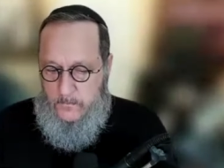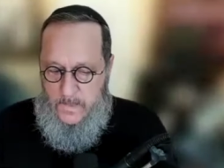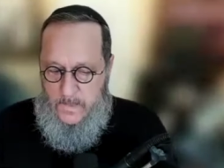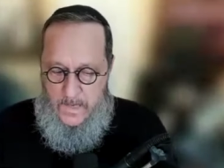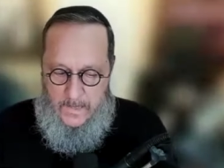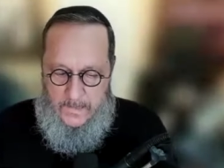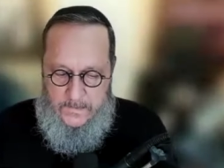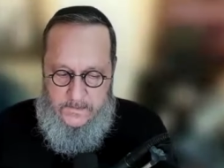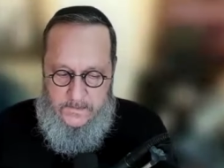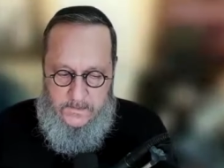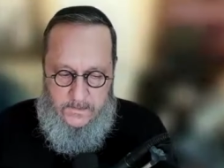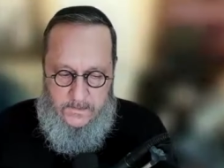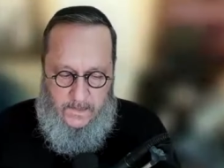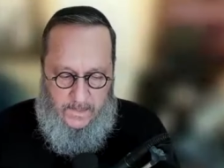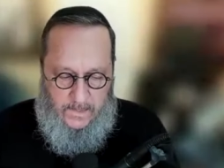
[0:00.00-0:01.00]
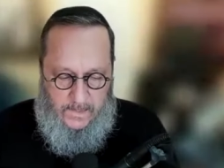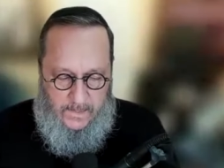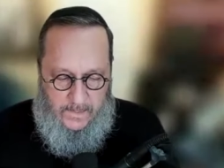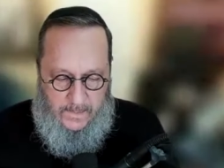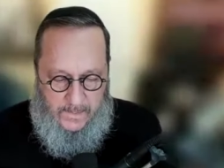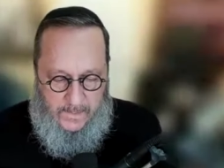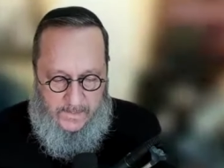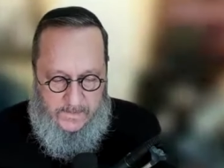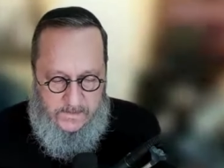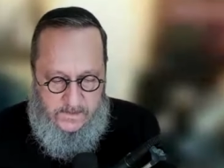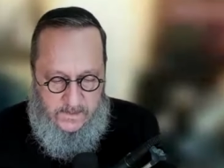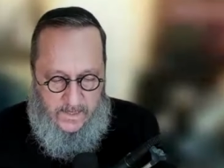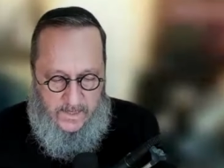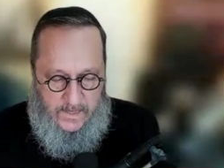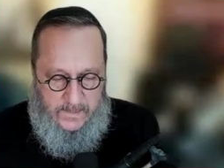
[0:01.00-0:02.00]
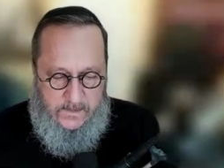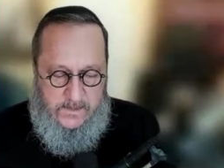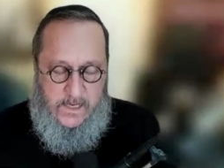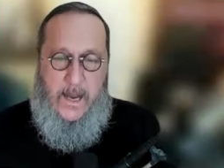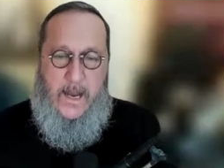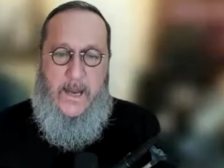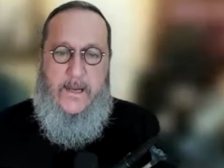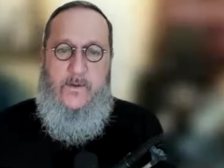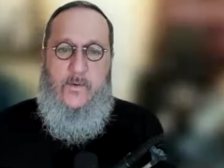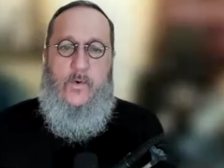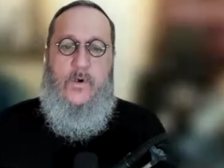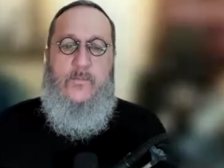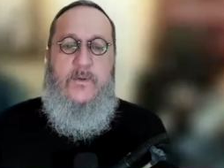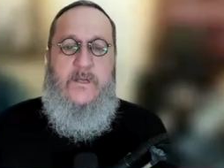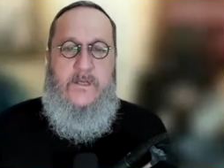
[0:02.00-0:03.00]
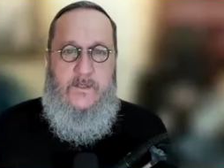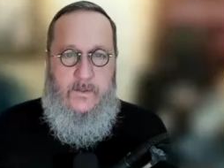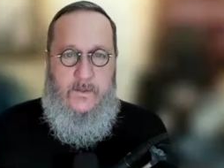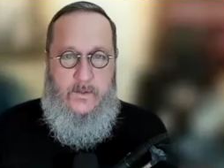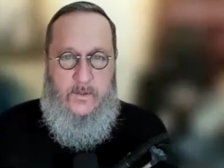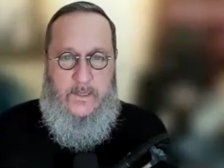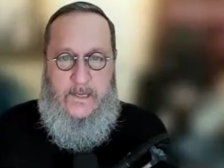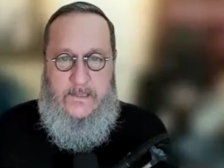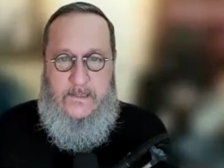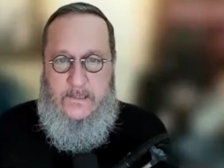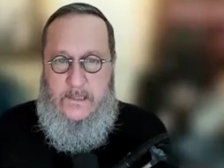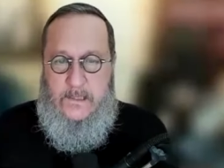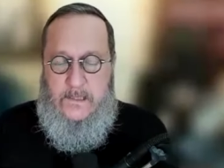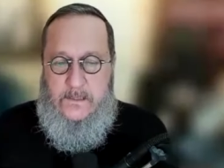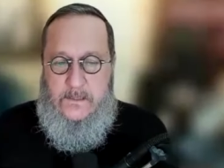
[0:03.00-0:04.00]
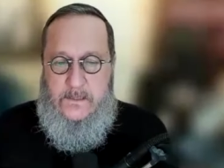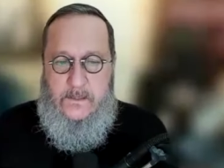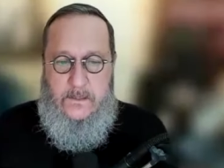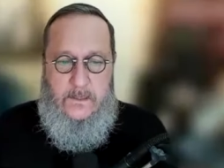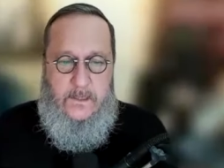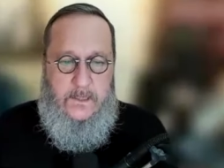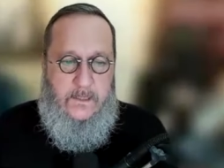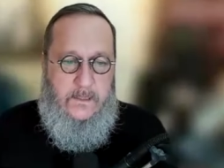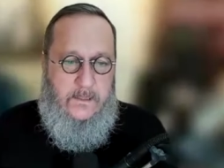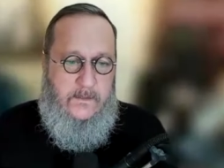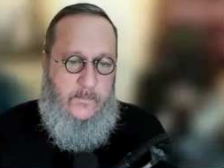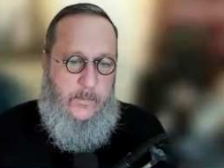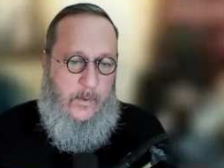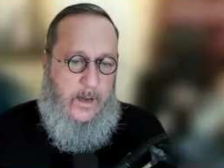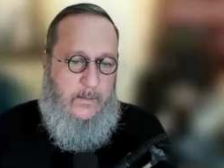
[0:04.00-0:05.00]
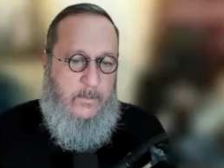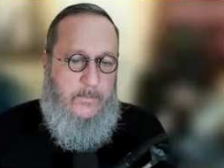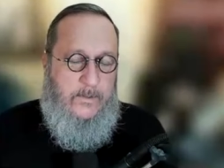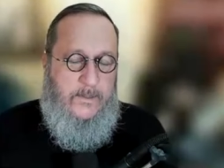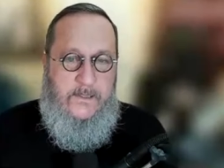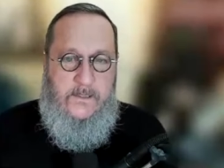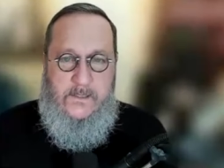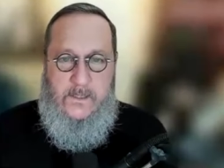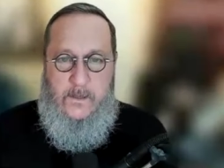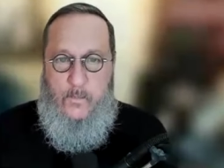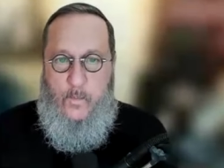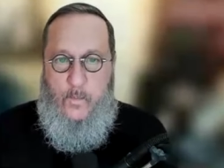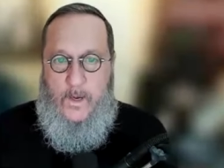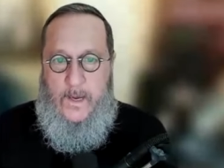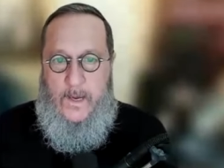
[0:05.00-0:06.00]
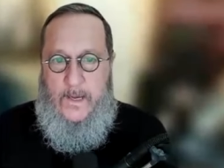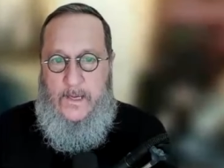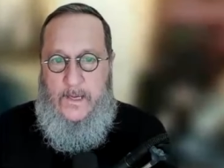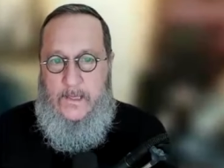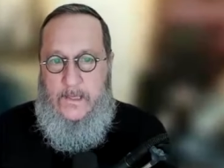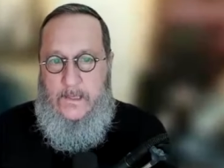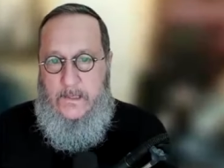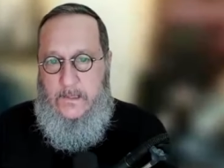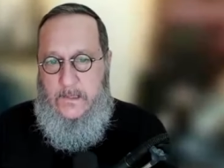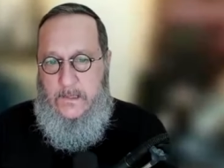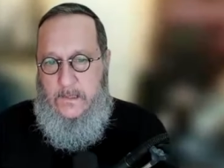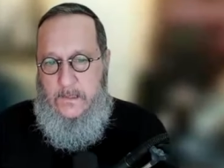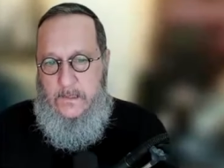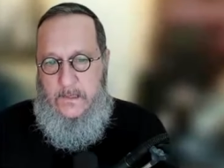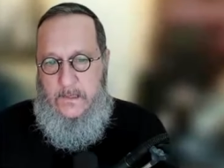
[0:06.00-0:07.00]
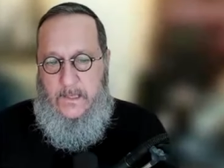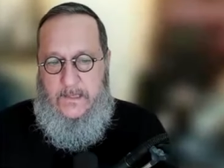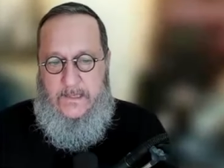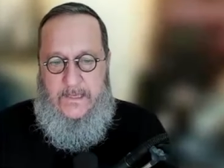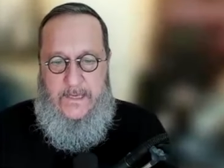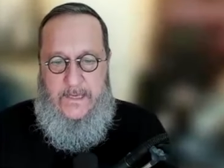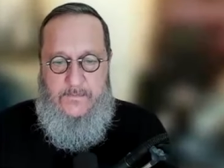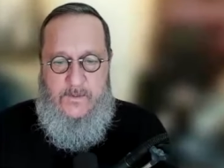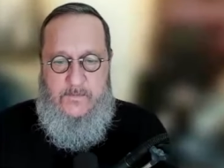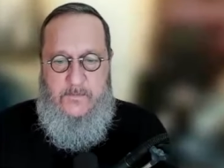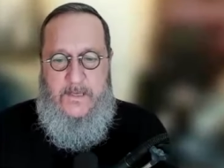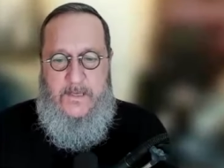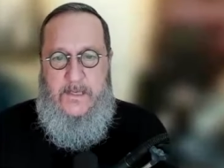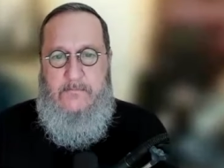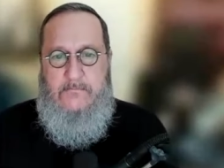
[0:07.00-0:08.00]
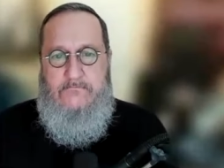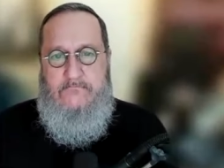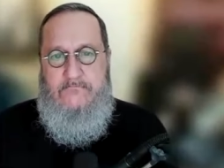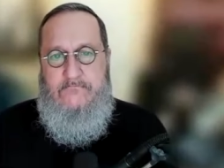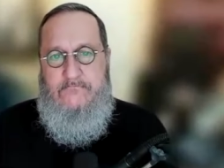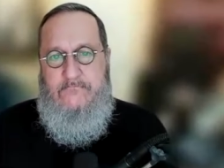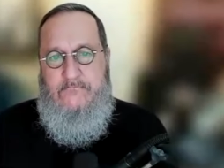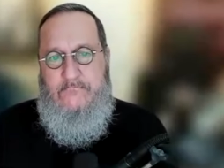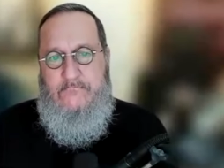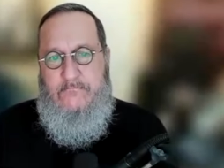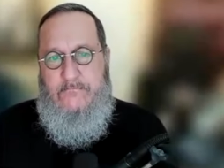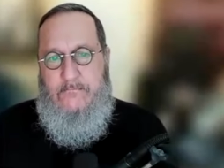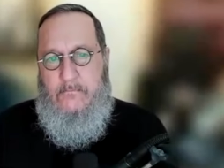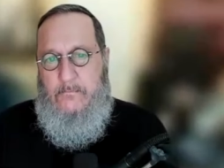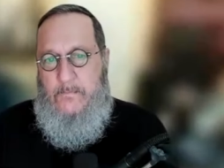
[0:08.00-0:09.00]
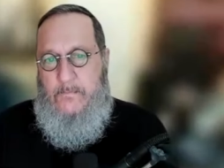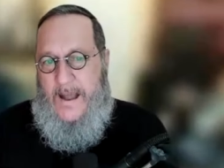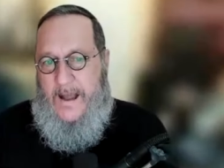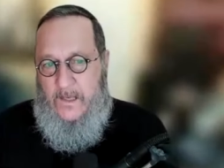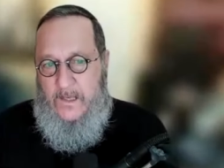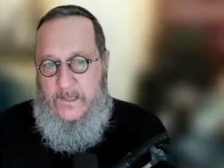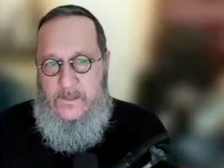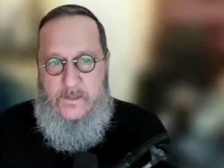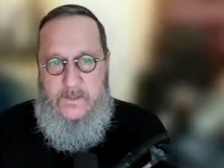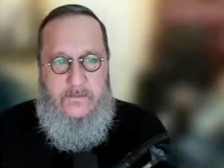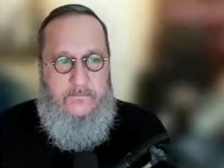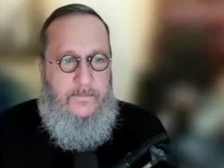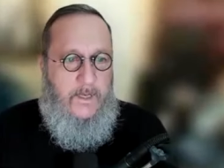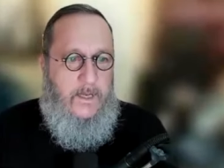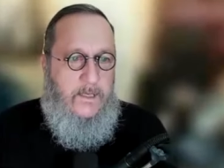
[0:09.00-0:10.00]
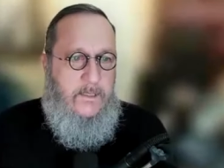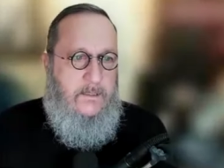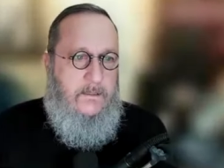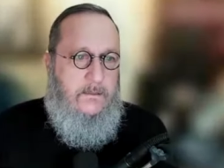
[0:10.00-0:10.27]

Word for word: and as as I normally do, and I think it's it's probably some way it keeps me balanced. But